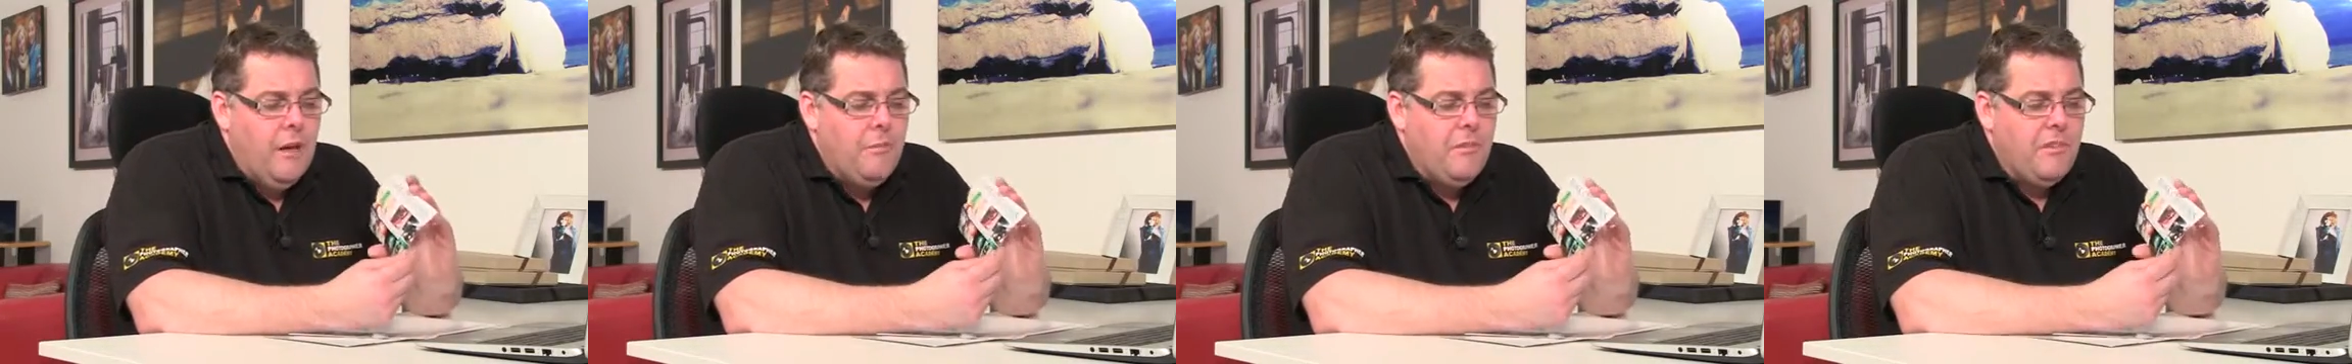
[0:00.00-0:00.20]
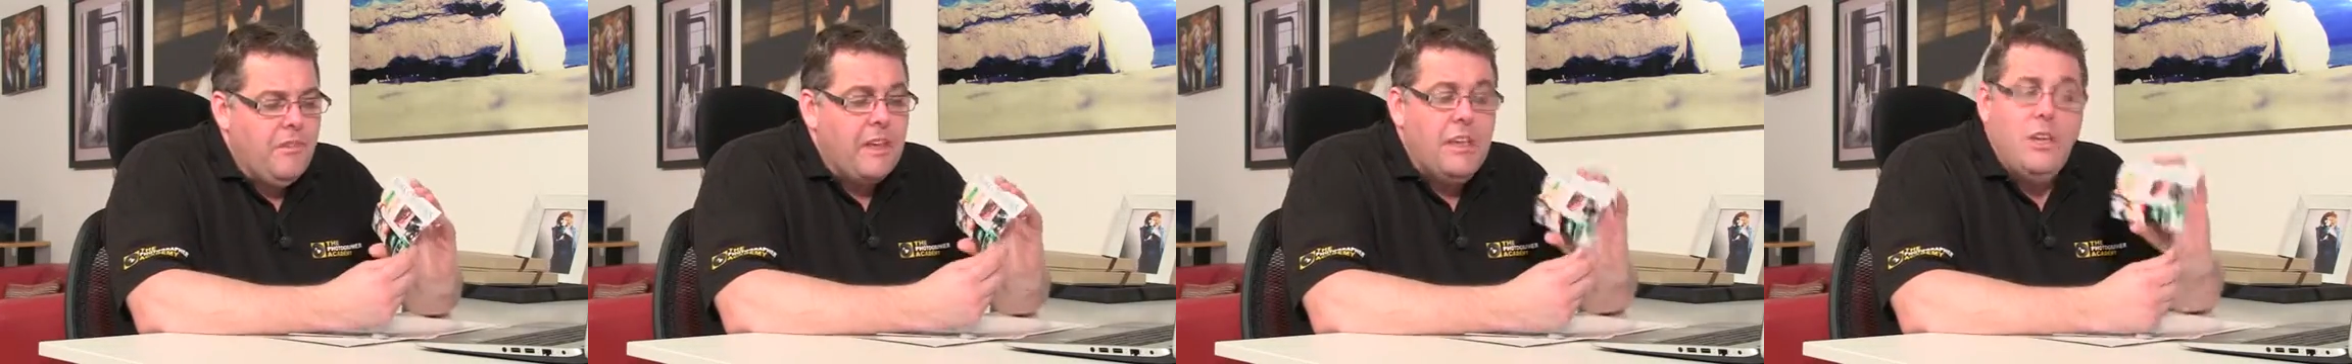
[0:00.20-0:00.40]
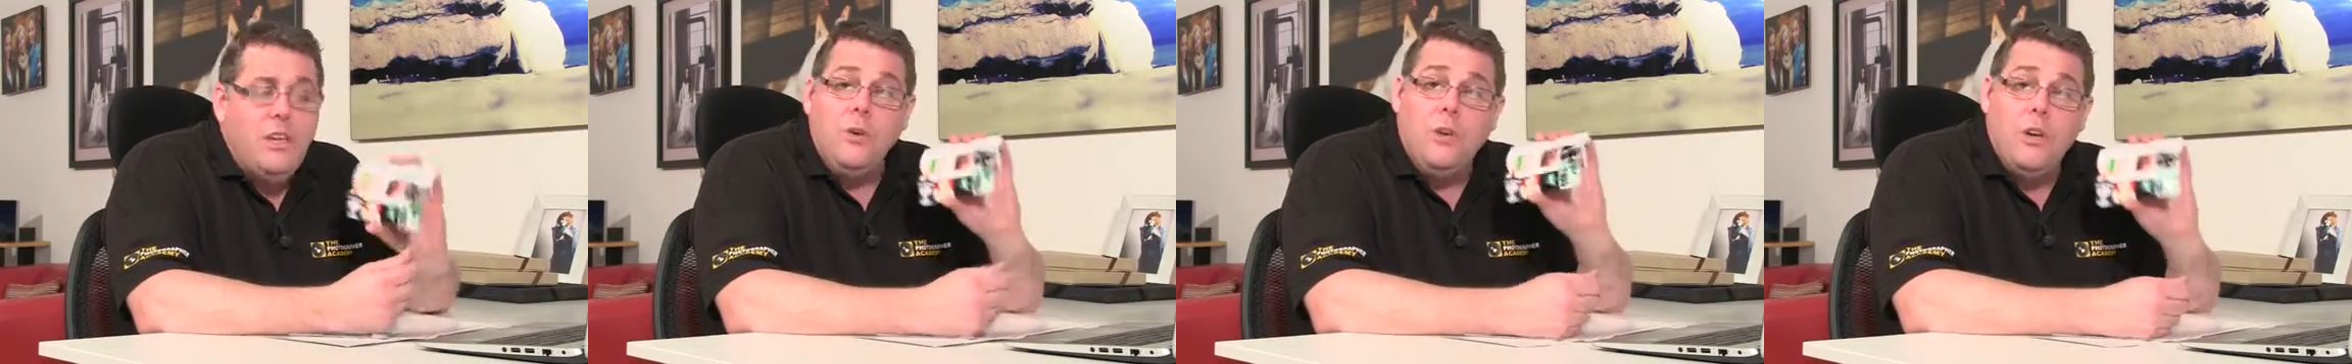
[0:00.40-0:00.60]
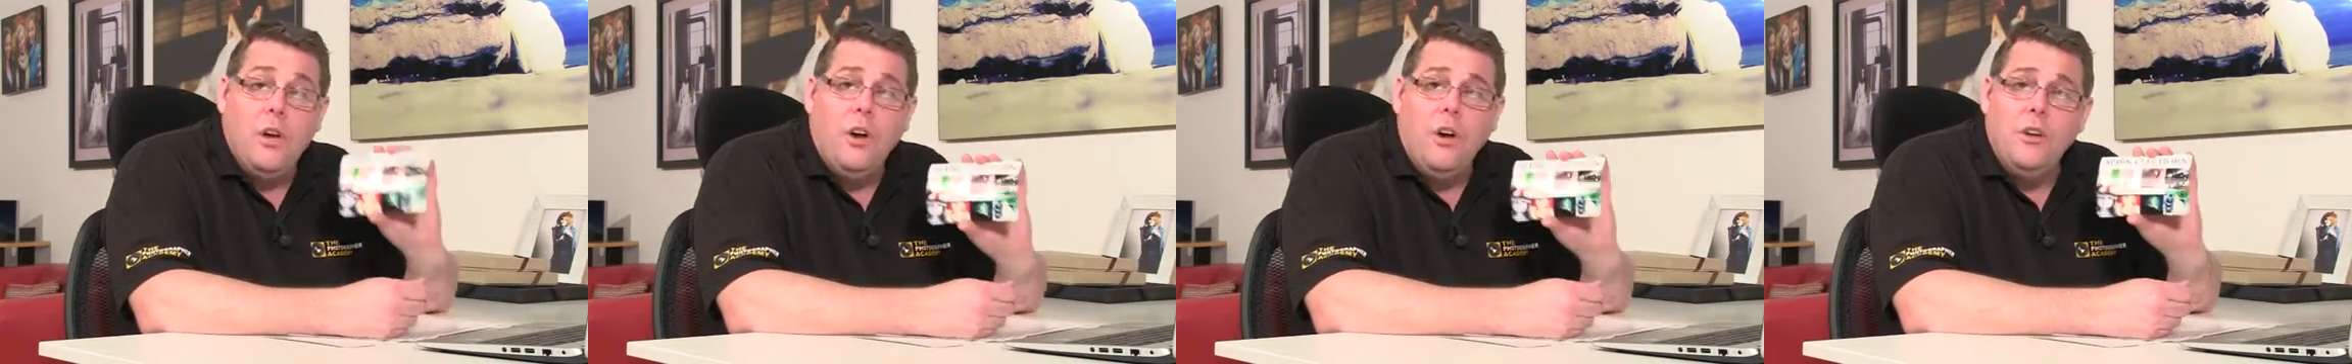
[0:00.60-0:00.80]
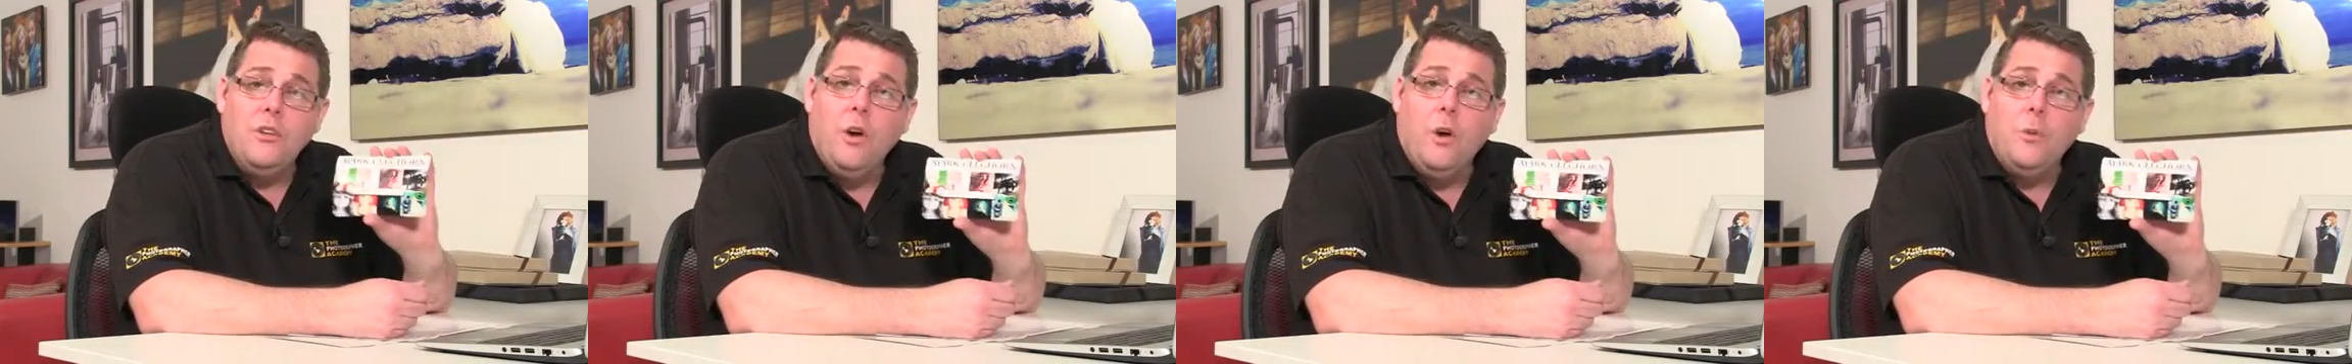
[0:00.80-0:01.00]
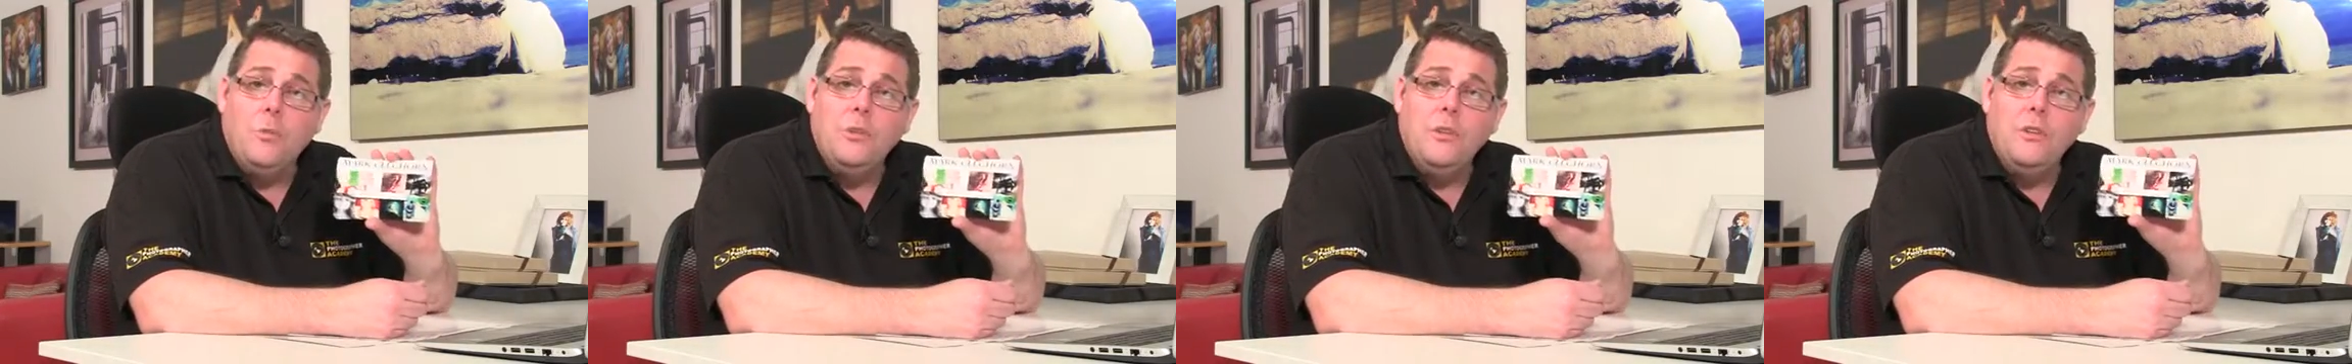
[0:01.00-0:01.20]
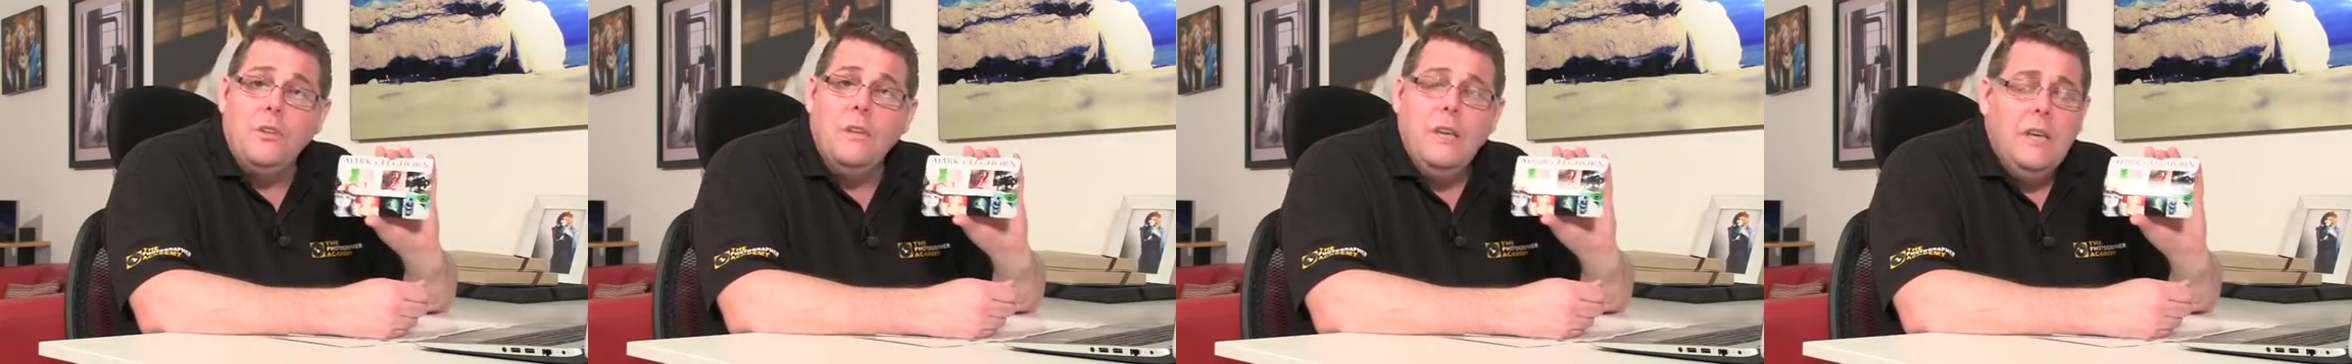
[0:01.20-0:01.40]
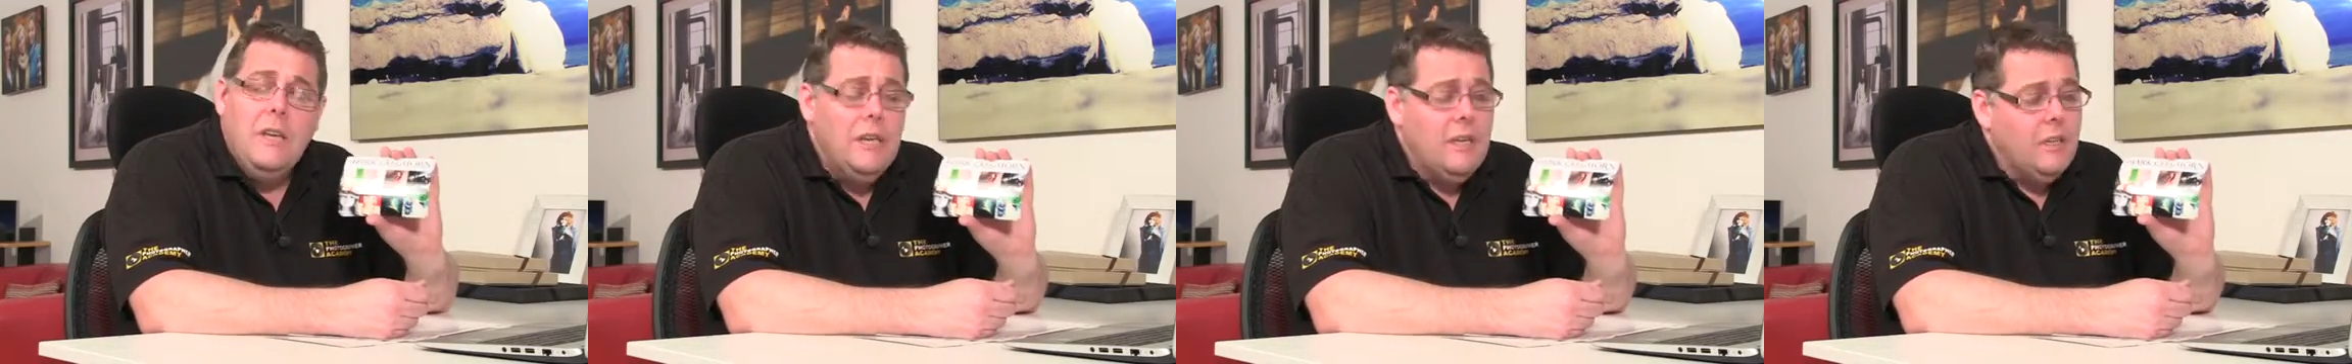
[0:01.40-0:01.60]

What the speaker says: thank you card option,